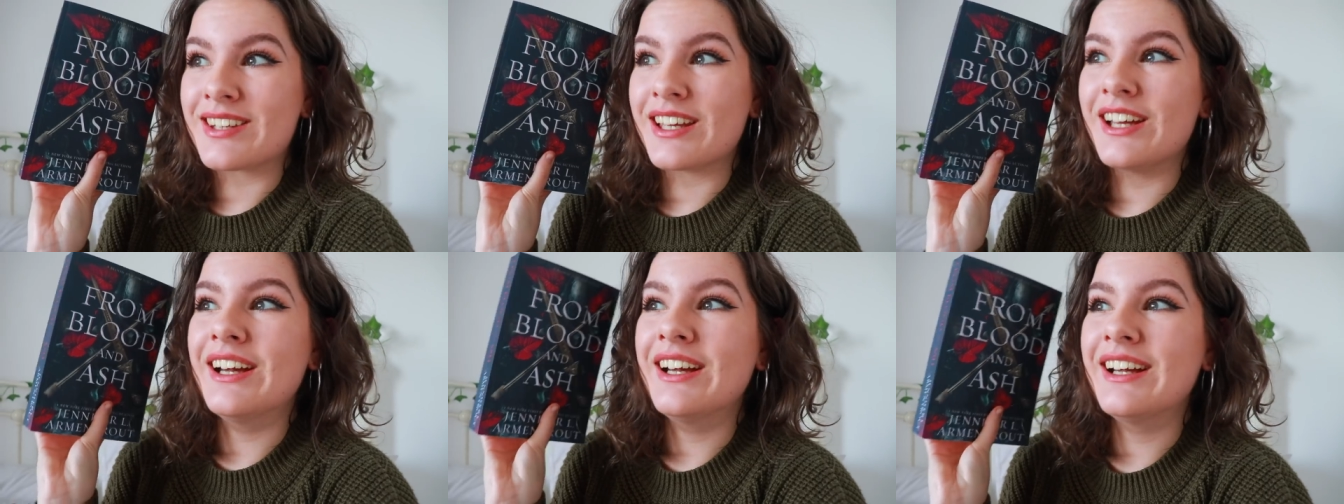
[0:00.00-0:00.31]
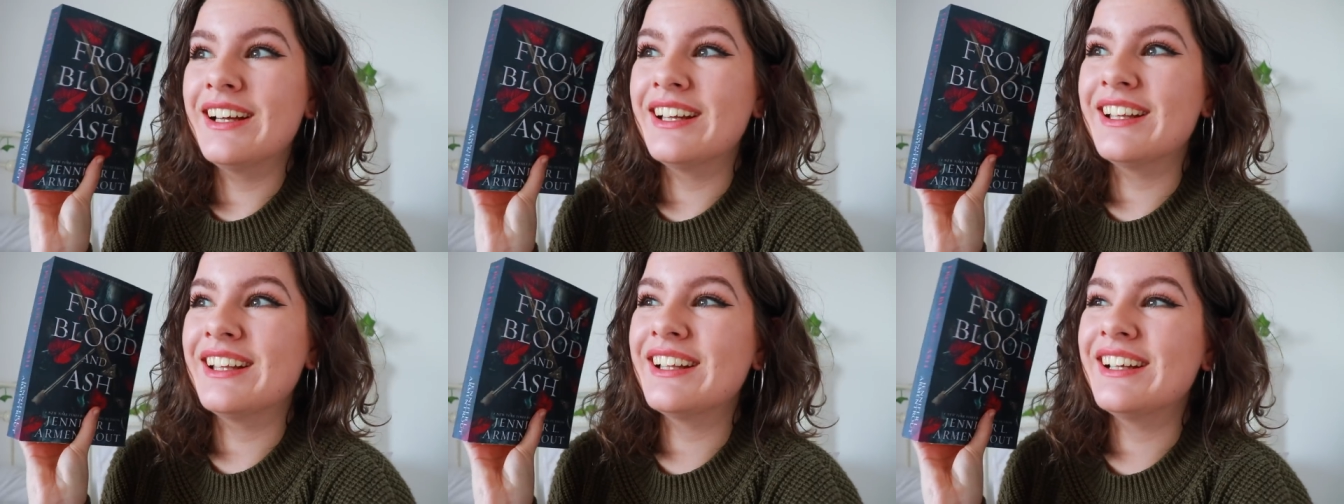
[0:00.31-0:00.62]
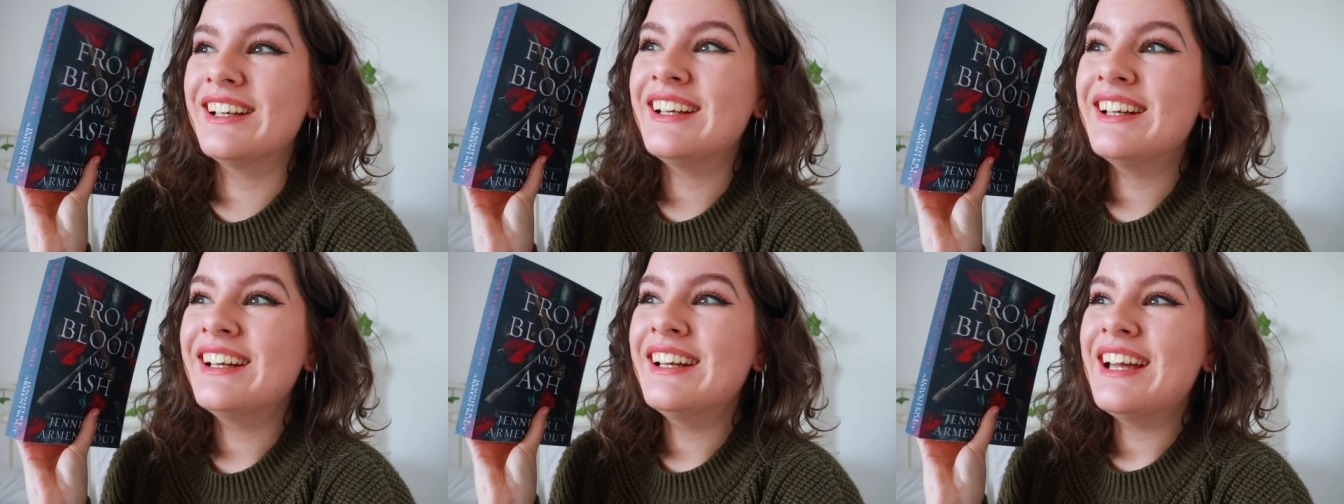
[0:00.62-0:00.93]

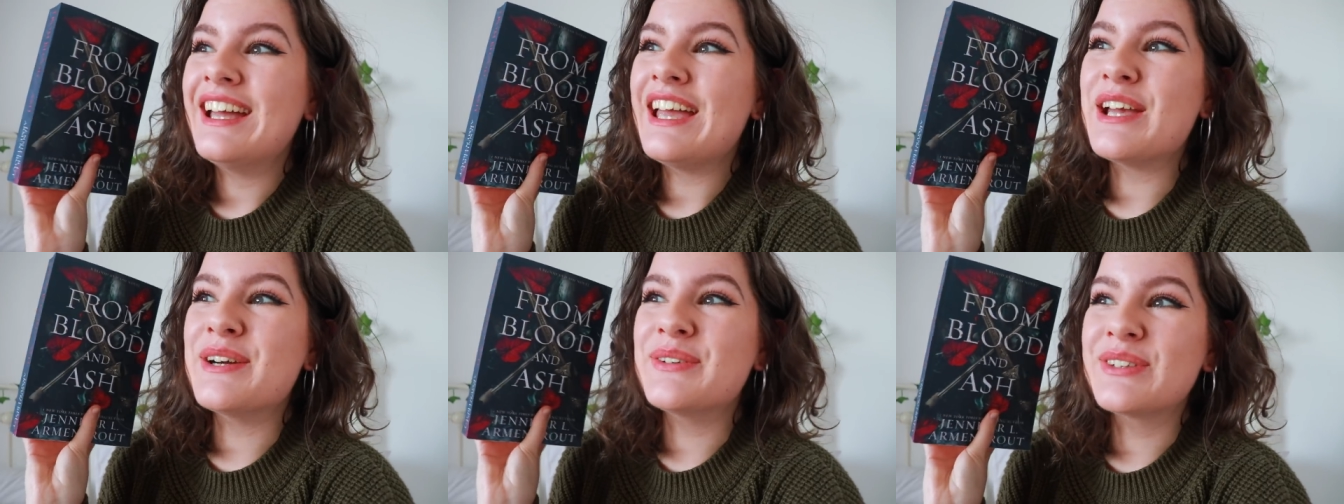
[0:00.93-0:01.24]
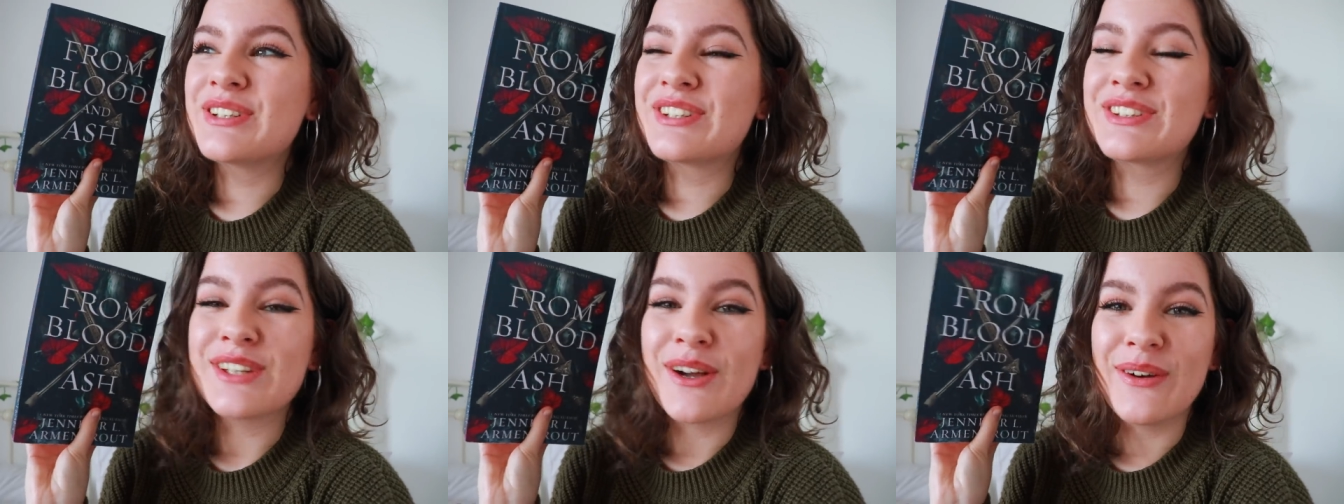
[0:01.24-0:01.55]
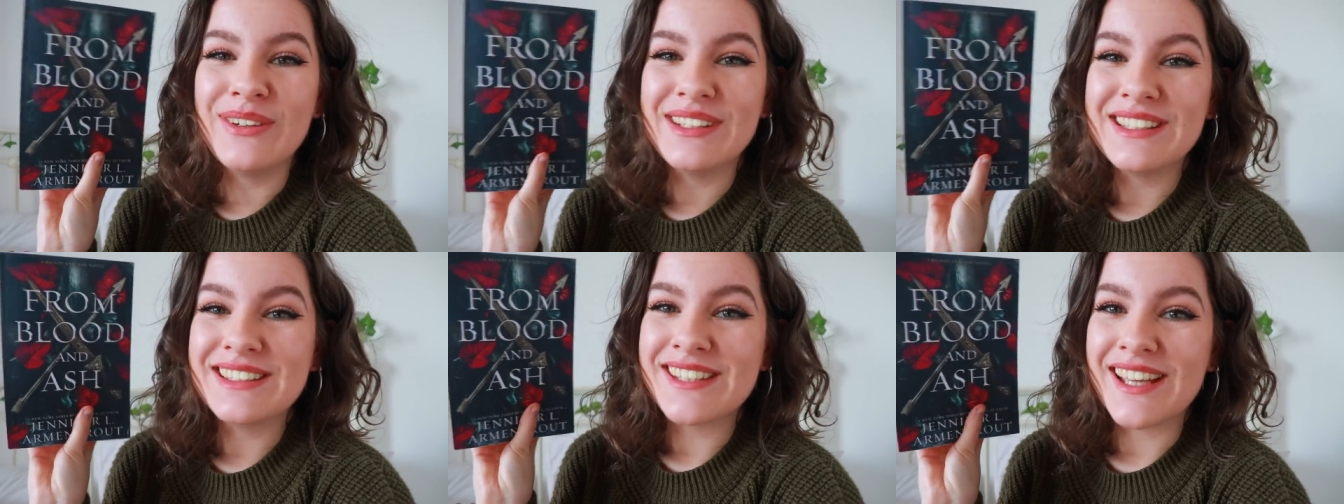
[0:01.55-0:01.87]
It was so
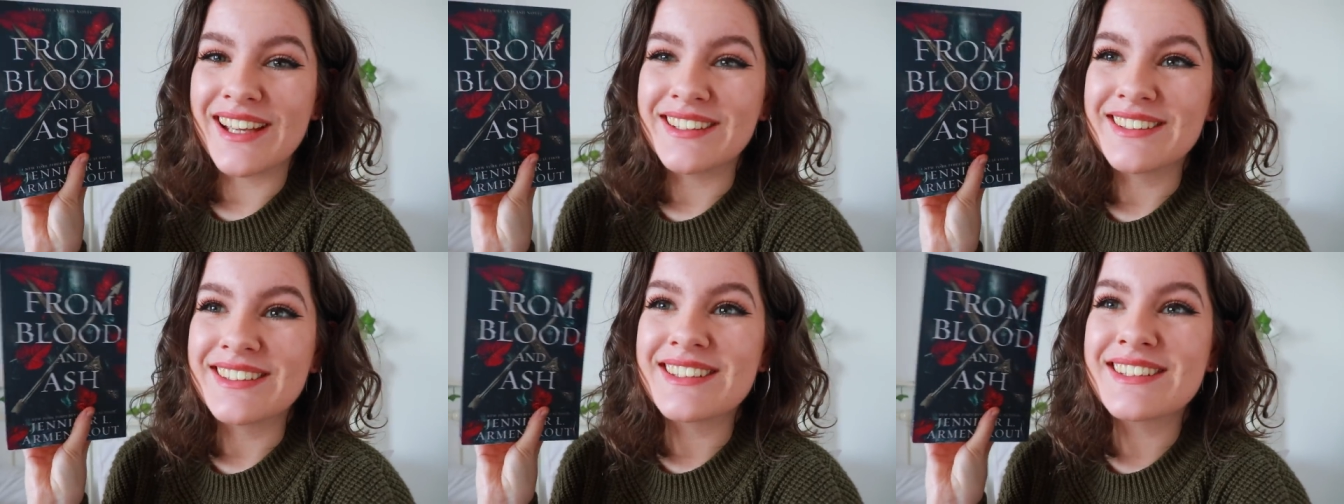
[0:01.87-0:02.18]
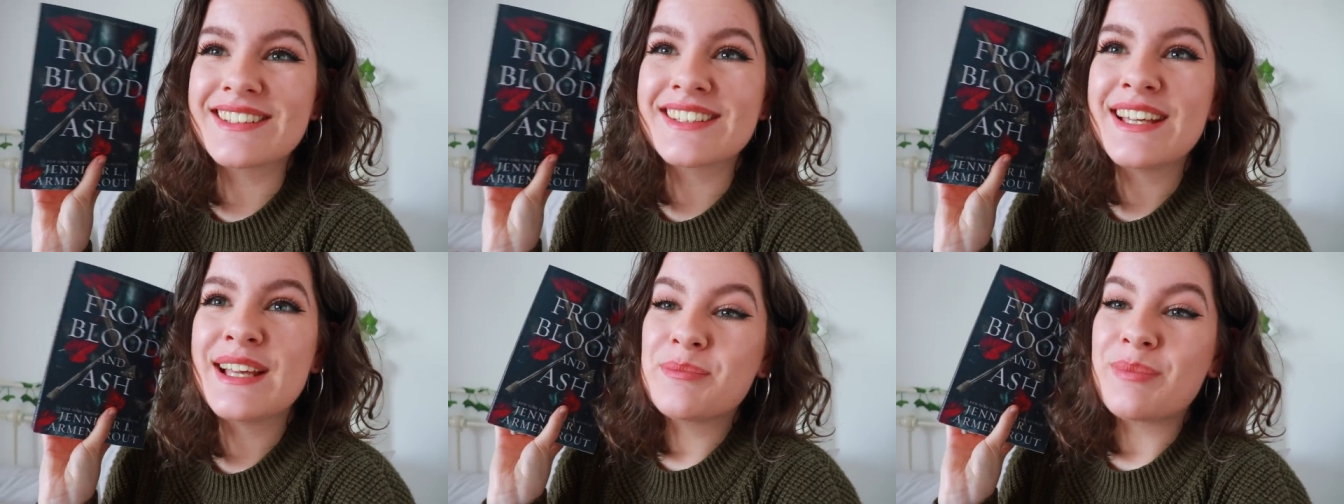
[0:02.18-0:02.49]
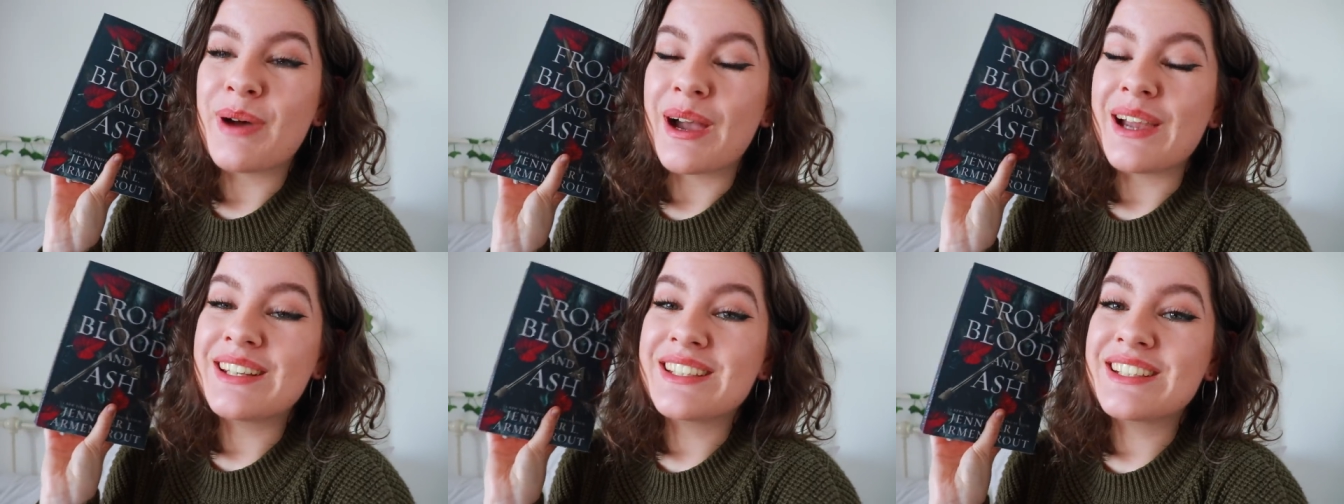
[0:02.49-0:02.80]
intense,
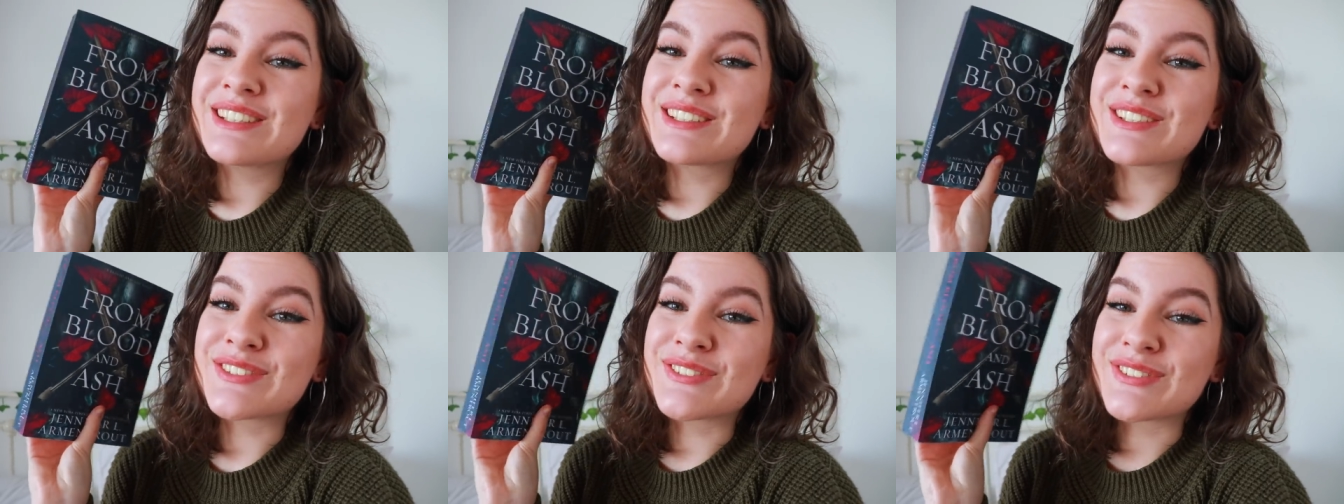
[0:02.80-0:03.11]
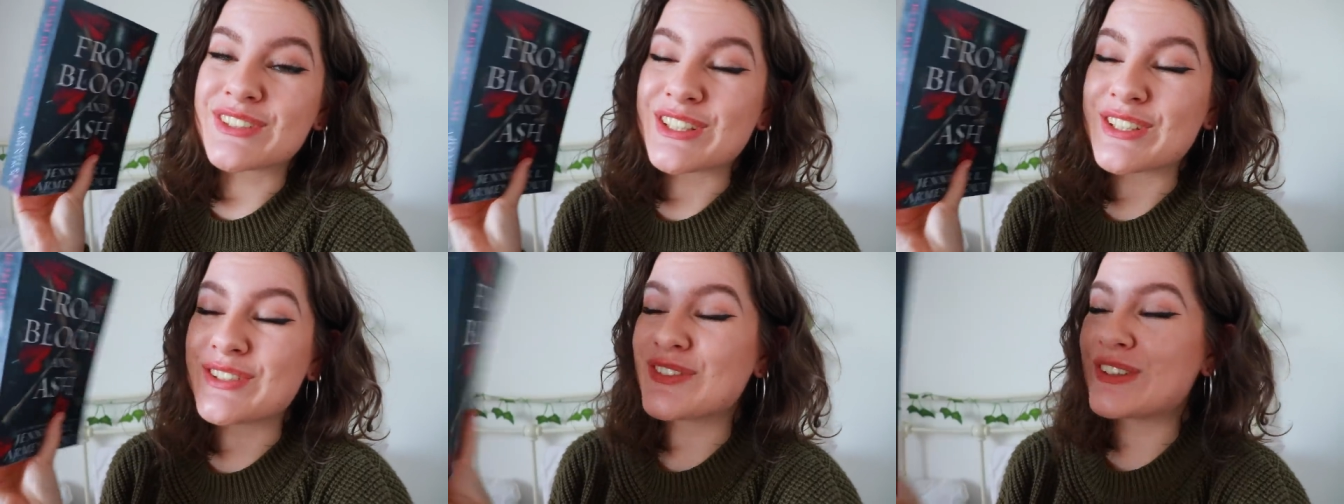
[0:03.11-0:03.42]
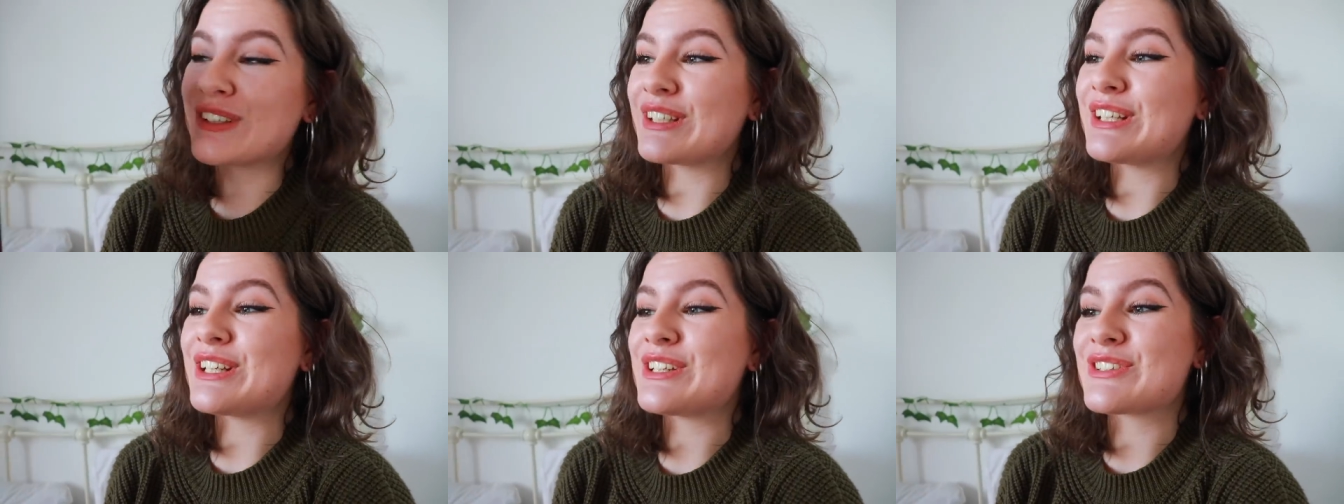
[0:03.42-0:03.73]
but I did really,
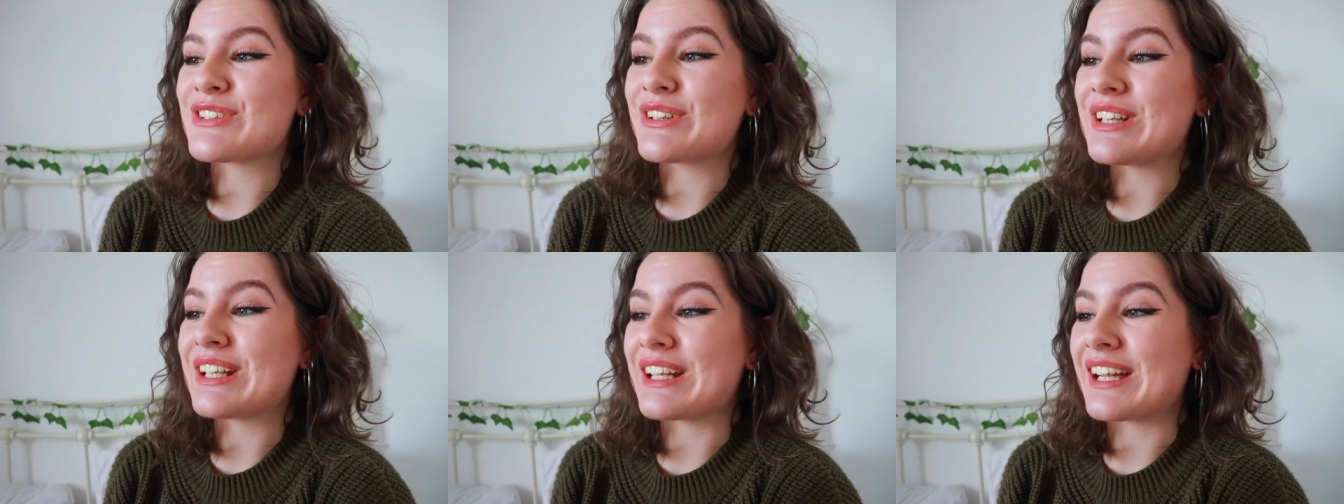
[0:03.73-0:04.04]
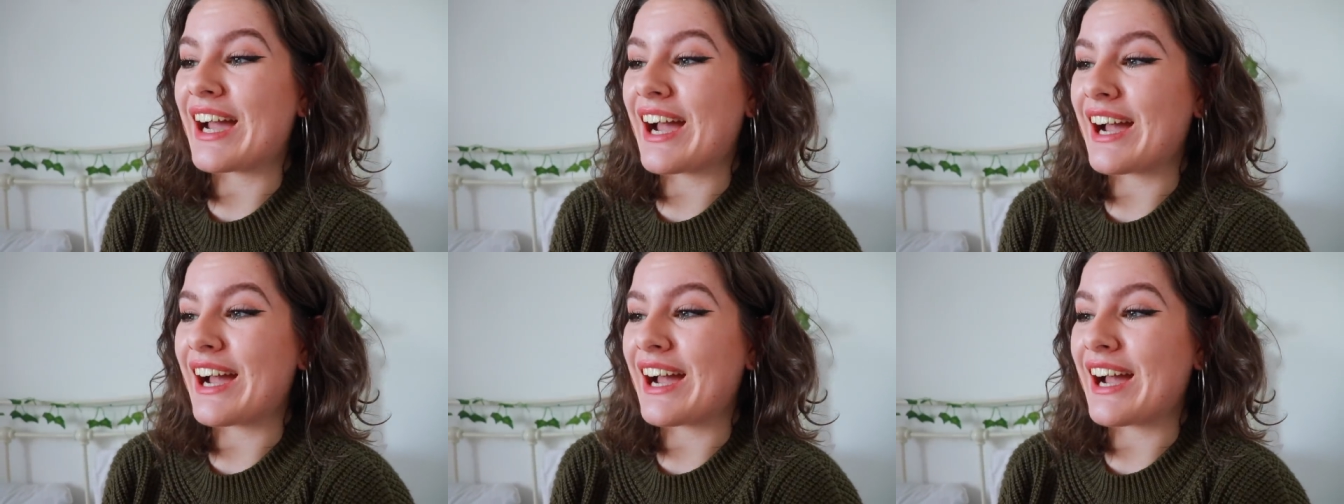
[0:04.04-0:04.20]
really enjoy it.